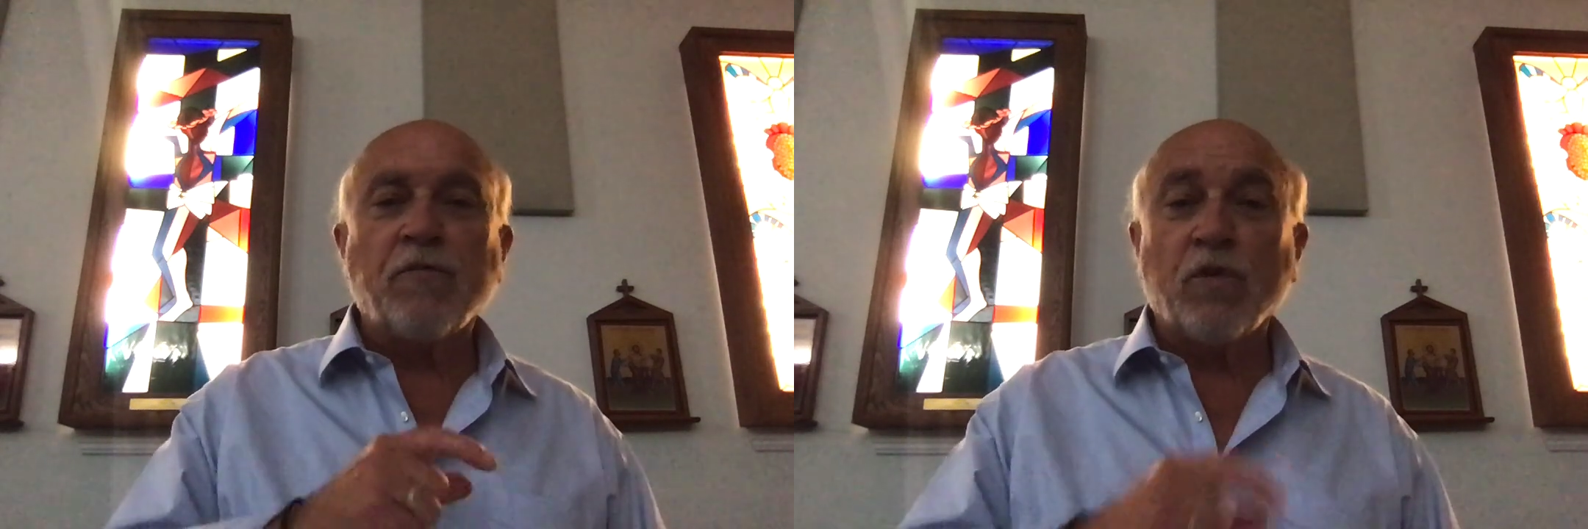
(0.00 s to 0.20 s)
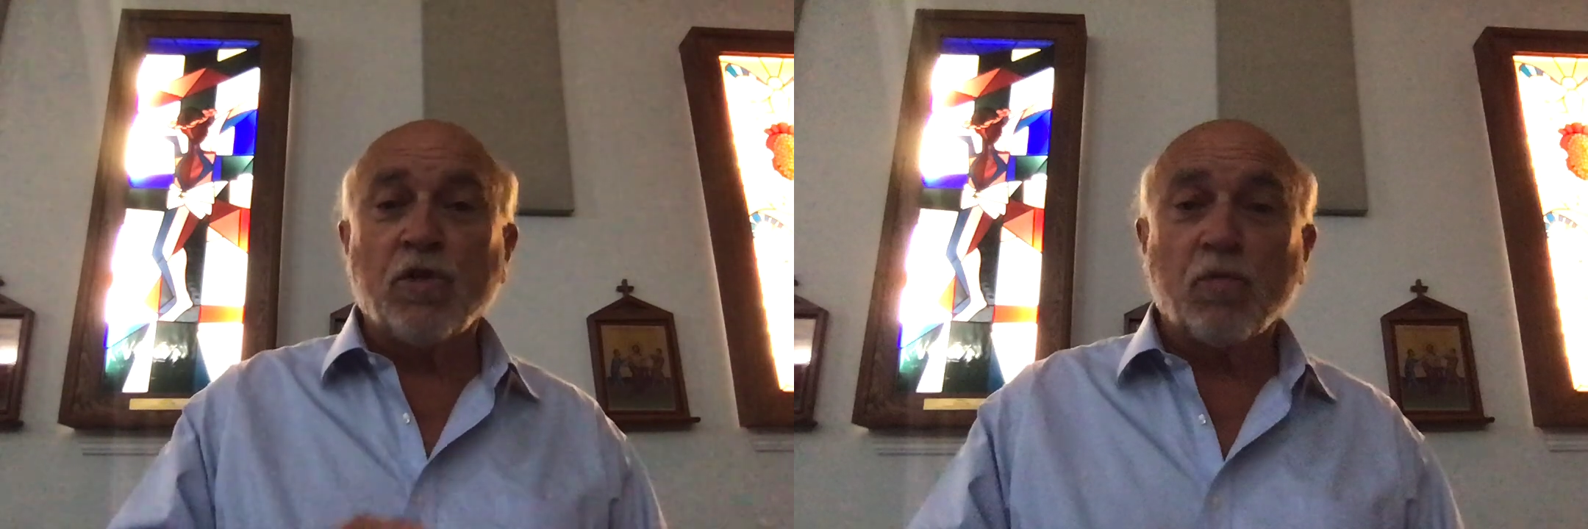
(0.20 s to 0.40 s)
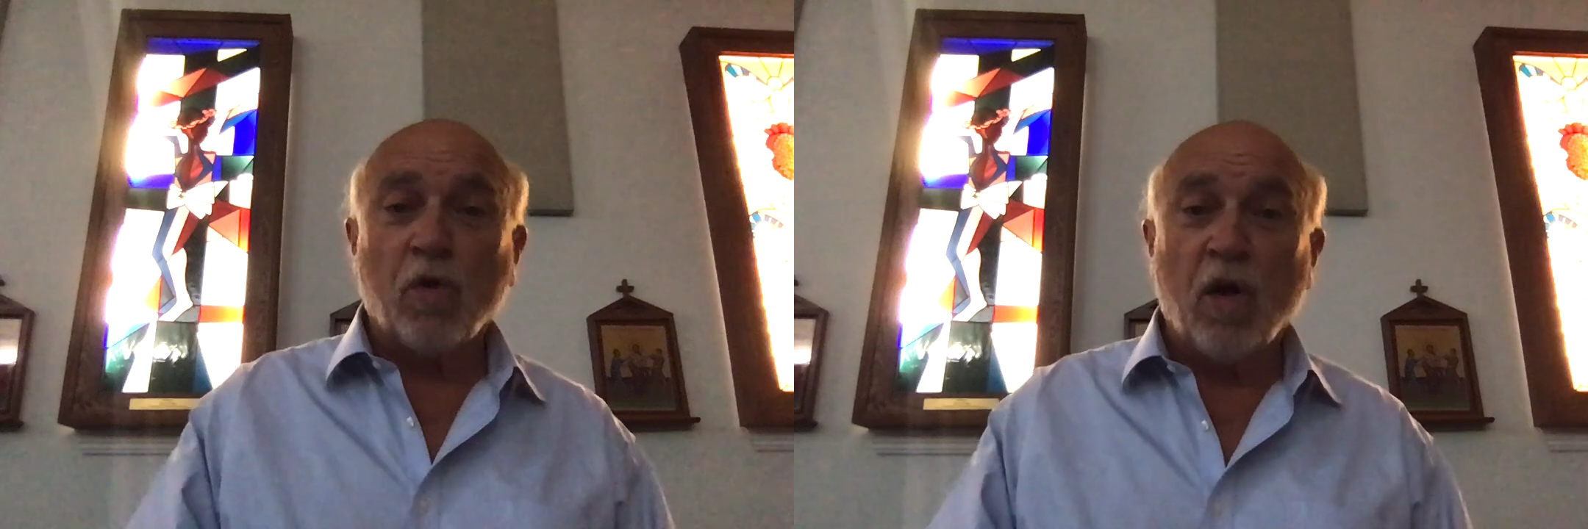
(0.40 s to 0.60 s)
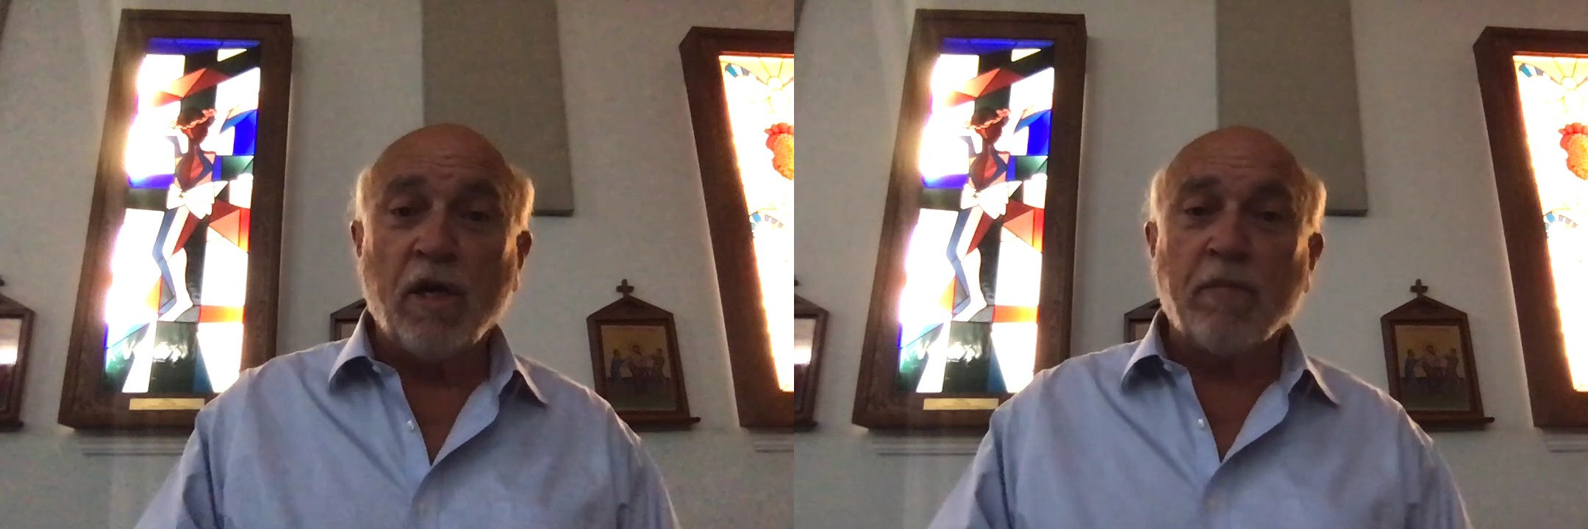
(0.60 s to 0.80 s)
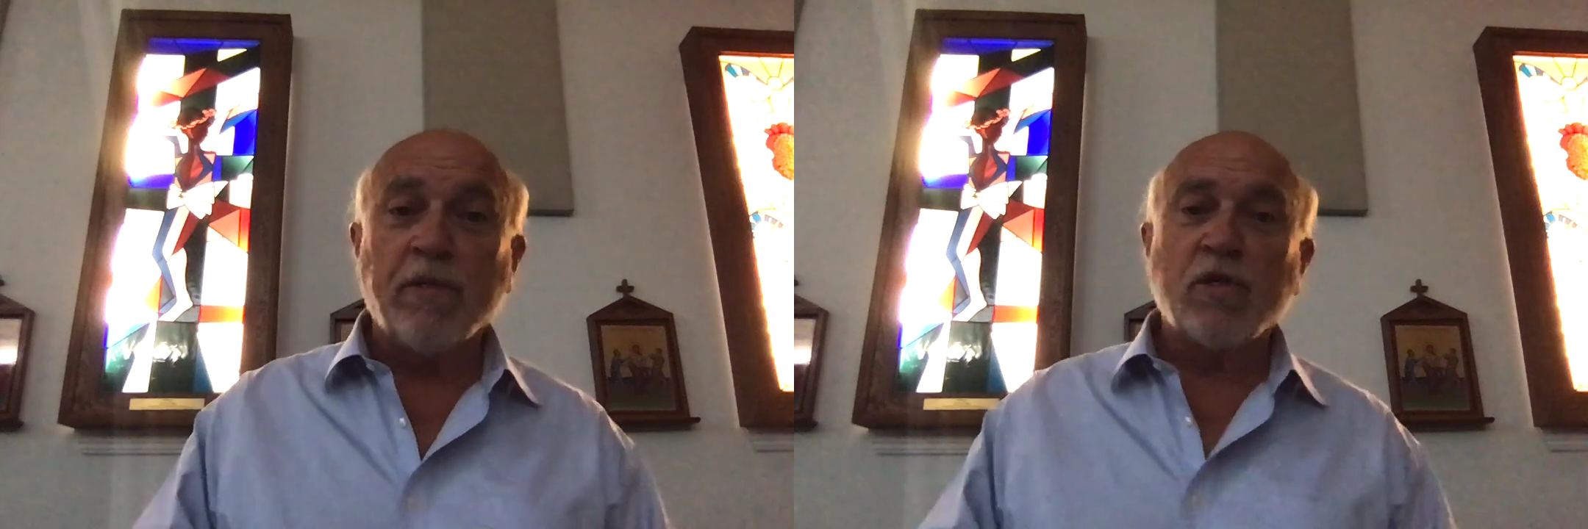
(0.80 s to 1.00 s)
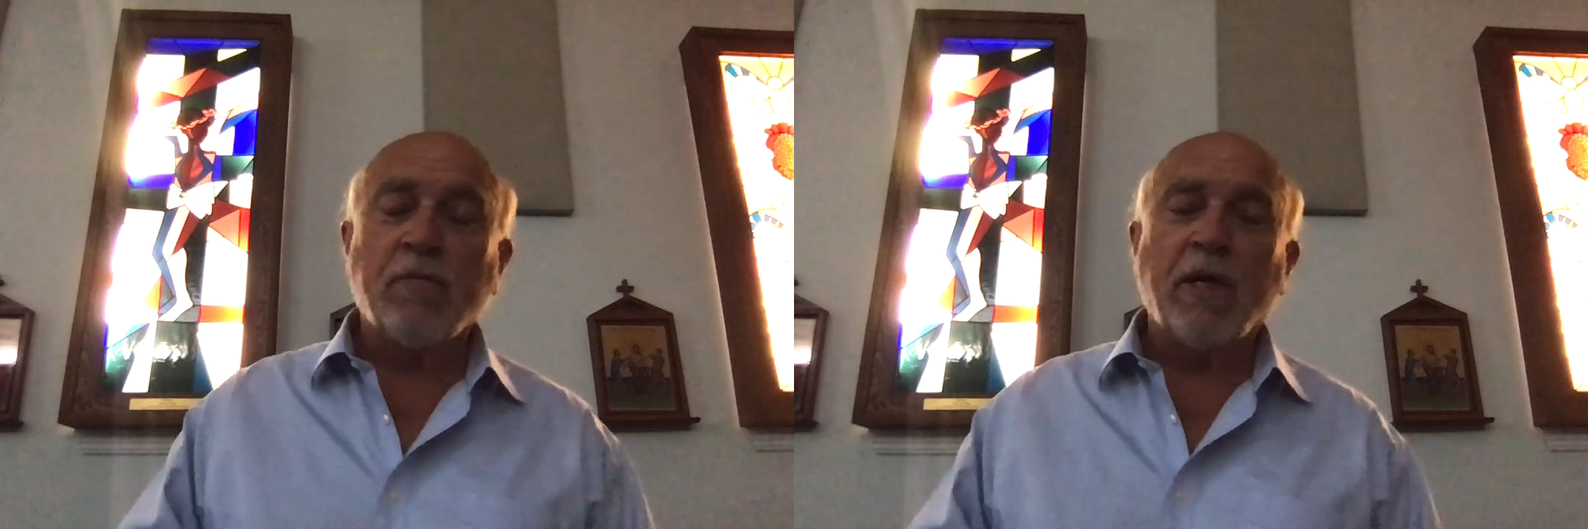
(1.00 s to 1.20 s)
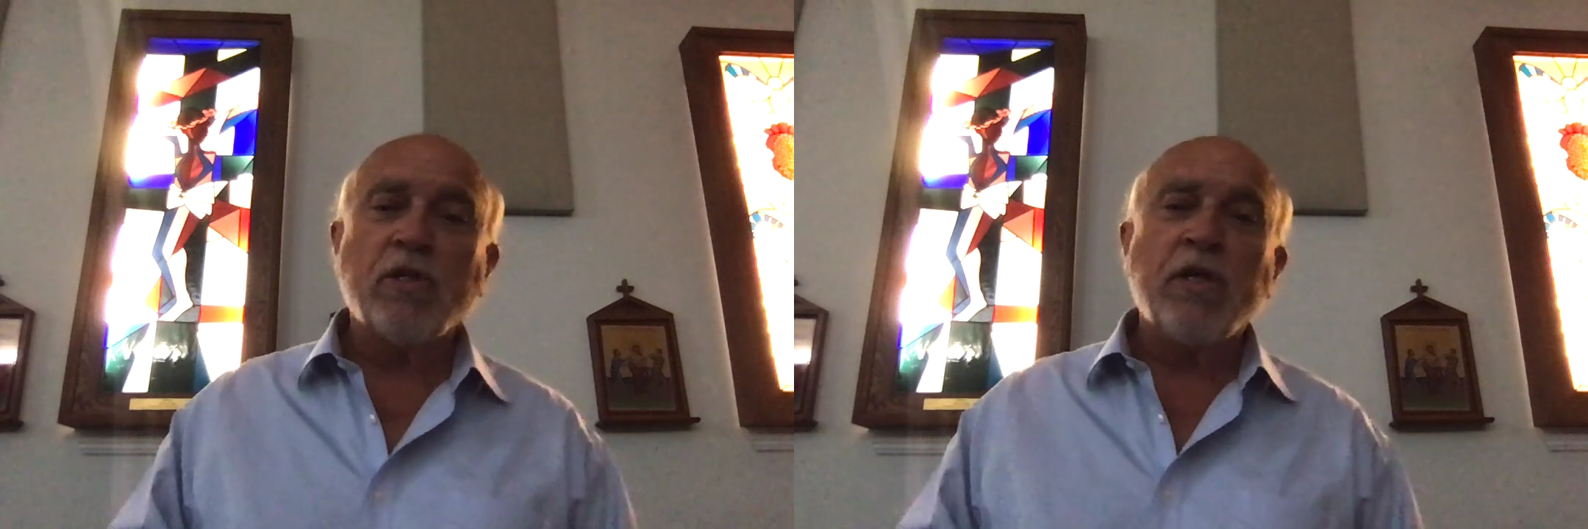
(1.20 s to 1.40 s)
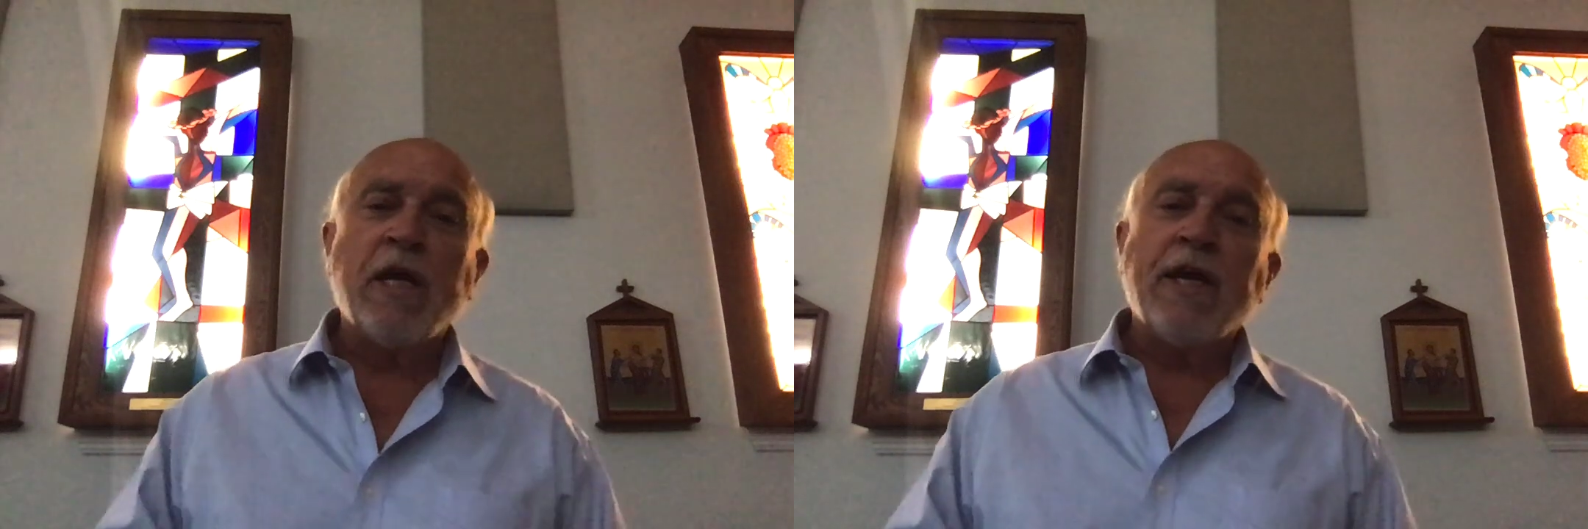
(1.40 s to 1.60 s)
verses were haunting me so much